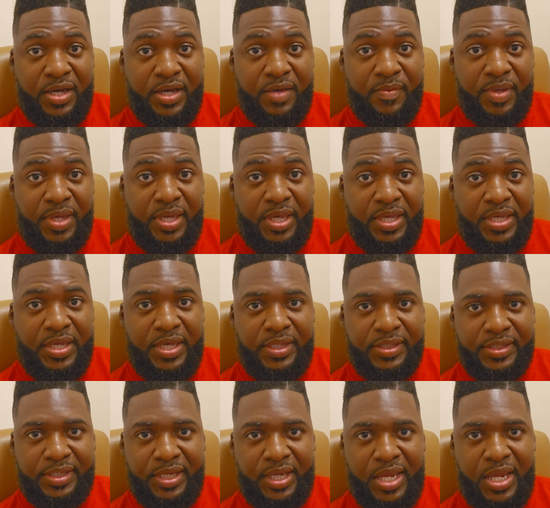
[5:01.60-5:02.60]
He gets
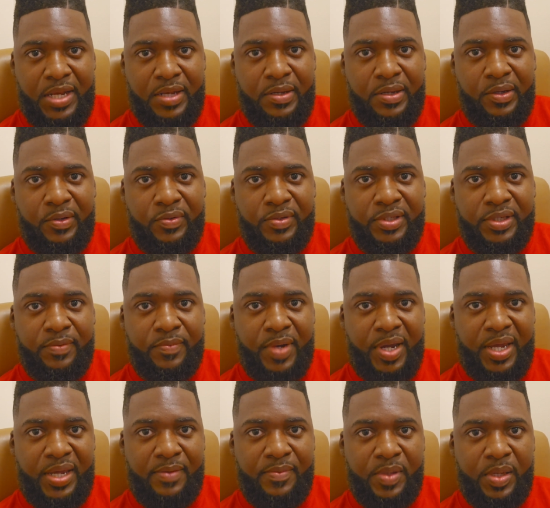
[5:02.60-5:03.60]
it. He knows it,
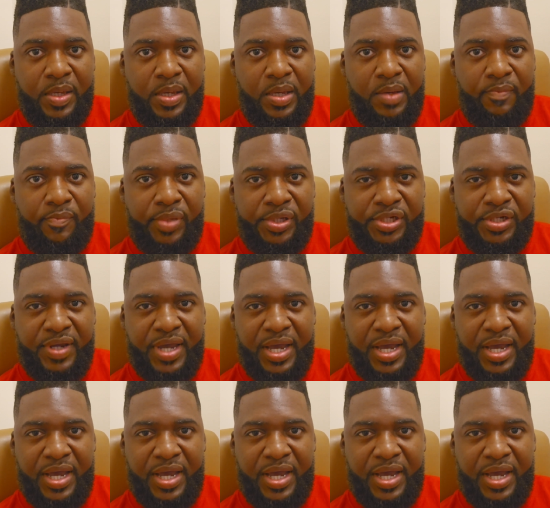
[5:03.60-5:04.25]
right? But you got